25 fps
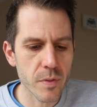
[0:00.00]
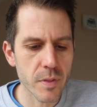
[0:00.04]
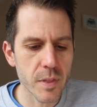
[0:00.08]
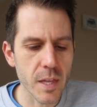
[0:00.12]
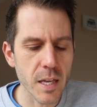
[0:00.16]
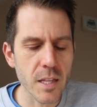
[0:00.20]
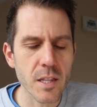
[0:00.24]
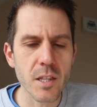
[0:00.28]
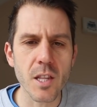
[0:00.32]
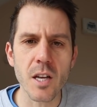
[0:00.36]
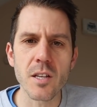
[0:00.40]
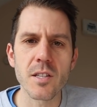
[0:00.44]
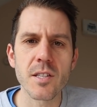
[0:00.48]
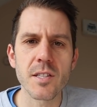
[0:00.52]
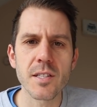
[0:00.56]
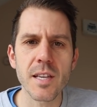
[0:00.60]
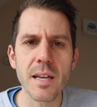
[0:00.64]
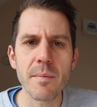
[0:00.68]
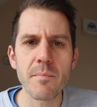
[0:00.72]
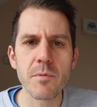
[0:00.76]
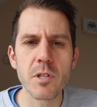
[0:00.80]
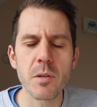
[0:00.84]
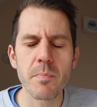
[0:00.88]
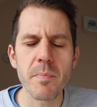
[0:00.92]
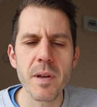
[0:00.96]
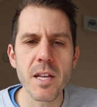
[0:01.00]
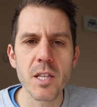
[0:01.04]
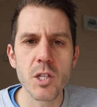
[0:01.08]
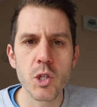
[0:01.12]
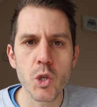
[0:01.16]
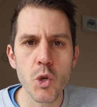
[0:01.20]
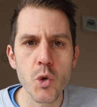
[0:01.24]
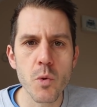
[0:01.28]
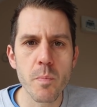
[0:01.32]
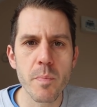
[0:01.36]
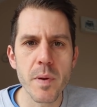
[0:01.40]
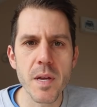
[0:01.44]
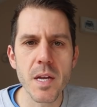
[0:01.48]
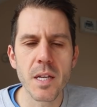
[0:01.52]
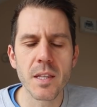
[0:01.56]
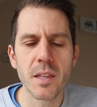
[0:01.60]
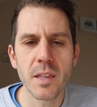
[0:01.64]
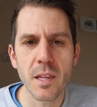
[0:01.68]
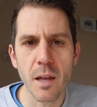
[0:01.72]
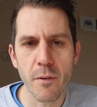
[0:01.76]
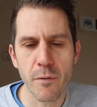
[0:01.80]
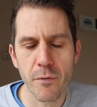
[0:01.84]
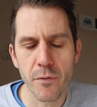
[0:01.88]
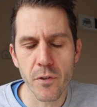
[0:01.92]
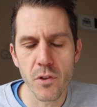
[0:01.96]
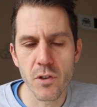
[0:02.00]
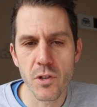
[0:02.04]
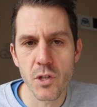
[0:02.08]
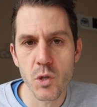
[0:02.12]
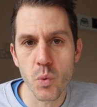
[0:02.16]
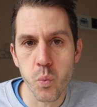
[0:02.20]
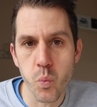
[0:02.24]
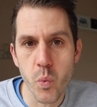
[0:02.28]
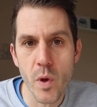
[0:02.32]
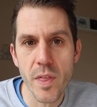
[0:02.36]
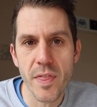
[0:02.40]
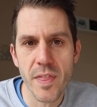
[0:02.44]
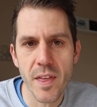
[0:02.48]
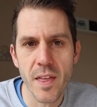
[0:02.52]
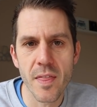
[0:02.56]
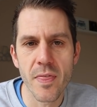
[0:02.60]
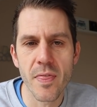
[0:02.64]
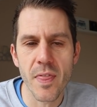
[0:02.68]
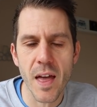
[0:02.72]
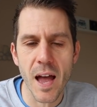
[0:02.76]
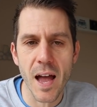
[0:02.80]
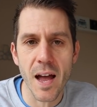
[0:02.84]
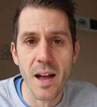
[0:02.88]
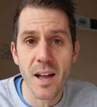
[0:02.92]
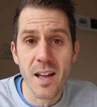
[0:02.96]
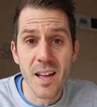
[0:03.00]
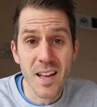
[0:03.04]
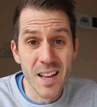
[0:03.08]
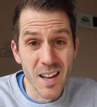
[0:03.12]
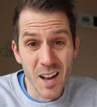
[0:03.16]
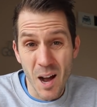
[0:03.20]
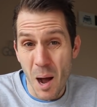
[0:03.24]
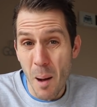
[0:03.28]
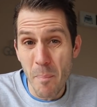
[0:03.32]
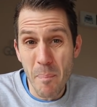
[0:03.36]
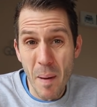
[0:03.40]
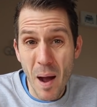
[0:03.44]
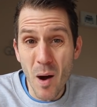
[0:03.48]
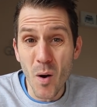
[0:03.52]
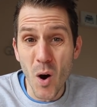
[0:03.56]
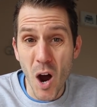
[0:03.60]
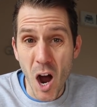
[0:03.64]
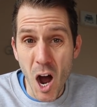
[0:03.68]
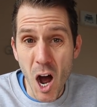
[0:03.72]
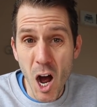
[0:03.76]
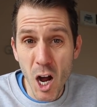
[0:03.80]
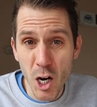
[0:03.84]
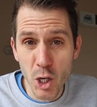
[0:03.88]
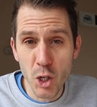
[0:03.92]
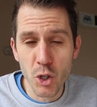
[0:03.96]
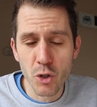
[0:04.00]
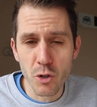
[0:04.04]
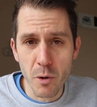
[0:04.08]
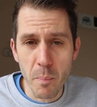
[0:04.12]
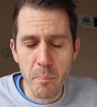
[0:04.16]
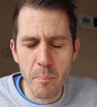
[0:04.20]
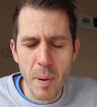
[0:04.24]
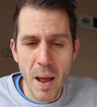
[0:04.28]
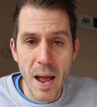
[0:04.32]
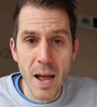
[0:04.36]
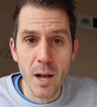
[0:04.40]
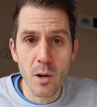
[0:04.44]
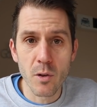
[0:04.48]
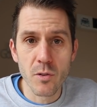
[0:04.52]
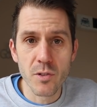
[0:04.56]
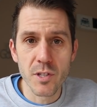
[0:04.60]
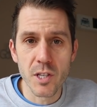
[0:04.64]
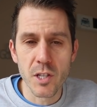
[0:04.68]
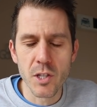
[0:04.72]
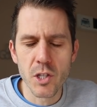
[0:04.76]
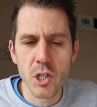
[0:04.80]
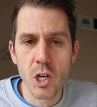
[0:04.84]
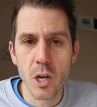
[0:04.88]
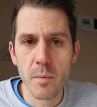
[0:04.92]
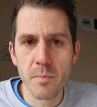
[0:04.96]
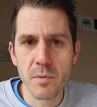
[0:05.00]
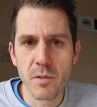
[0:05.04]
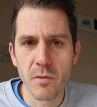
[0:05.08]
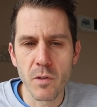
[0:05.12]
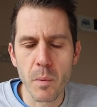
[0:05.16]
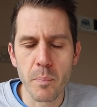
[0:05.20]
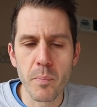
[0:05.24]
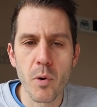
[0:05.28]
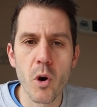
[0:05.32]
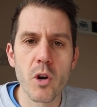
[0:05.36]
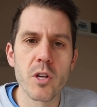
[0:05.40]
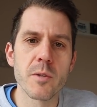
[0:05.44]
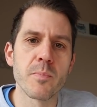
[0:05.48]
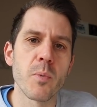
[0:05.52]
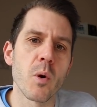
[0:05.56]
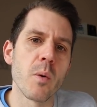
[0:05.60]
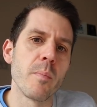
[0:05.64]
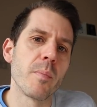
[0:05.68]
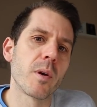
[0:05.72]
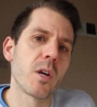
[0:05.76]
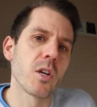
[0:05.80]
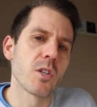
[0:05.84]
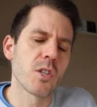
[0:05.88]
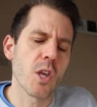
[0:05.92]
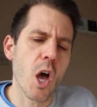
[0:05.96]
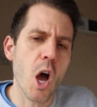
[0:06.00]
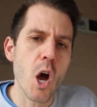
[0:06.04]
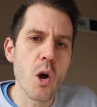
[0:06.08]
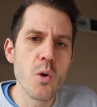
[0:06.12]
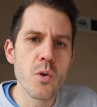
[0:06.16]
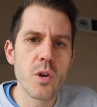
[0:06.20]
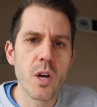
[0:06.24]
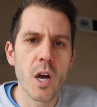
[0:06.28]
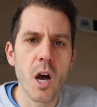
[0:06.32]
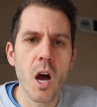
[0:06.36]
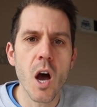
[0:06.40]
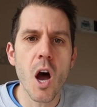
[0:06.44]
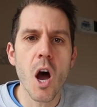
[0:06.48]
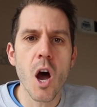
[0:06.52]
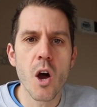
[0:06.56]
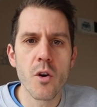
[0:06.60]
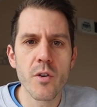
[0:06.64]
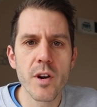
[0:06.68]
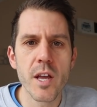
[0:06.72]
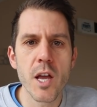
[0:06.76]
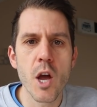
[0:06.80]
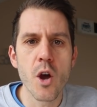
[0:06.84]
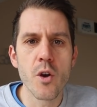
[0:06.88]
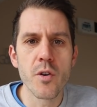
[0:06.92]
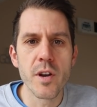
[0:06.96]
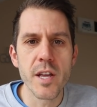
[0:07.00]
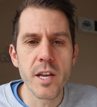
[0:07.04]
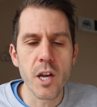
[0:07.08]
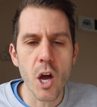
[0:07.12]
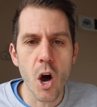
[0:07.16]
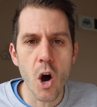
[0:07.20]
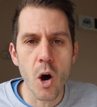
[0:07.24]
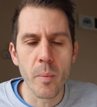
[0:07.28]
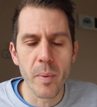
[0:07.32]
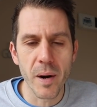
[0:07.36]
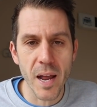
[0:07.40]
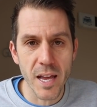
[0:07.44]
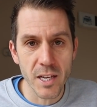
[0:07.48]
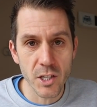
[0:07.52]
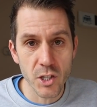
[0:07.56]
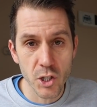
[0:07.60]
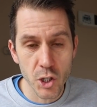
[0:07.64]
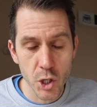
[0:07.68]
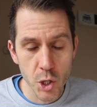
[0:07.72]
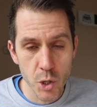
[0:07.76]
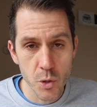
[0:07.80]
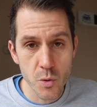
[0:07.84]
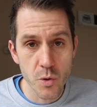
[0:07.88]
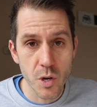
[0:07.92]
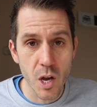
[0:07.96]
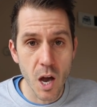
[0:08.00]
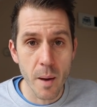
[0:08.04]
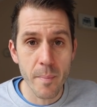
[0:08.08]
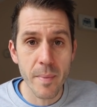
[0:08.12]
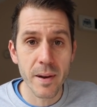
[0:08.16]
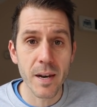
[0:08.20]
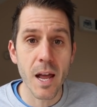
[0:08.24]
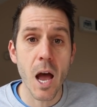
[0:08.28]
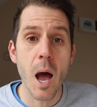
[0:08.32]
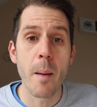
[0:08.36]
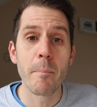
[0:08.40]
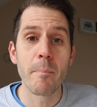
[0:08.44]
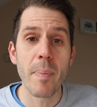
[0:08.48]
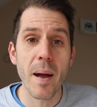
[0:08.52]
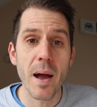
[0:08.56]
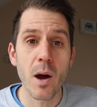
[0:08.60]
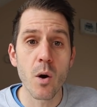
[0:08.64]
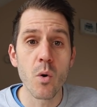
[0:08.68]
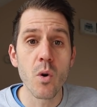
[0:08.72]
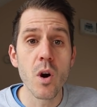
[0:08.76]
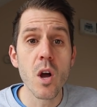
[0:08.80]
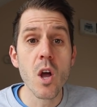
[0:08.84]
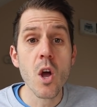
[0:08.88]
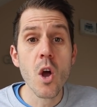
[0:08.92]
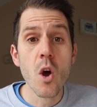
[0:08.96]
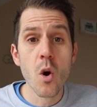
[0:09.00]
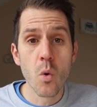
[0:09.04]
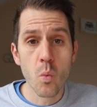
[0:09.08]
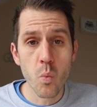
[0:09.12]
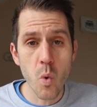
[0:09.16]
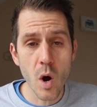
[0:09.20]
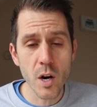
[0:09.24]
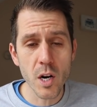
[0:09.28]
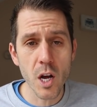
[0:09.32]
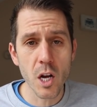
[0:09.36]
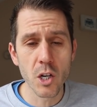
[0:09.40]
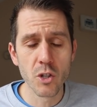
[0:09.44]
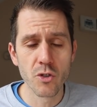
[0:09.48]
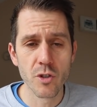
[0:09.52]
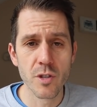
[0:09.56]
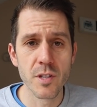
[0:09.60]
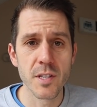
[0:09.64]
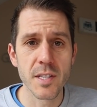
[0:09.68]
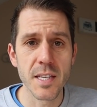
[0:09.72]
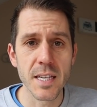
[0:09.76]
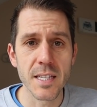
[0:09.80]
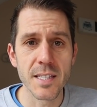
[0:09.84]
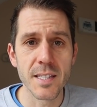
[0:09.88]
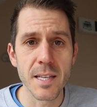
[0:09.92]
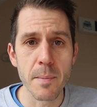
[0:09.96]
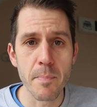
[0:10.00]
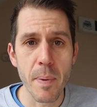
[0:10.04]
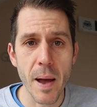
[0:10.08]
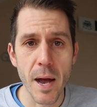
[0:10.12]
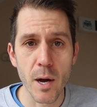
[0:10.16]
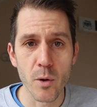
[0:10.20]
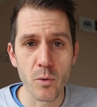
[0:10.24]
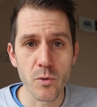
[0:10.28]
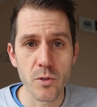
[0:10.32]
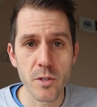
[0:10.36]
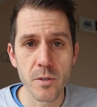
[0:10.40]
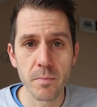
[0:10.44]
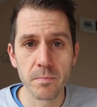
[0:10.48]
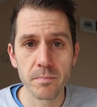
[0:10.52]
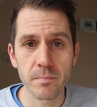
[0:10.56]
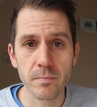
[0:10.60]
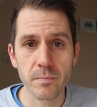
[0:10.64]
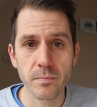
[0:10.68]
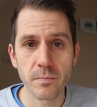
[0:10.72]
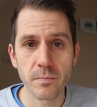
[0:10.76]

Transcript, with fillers: there does seem to me to be a difference within that, about £100 in terms of the price point, because the Hoka One One Carbon X2 come in at about £160.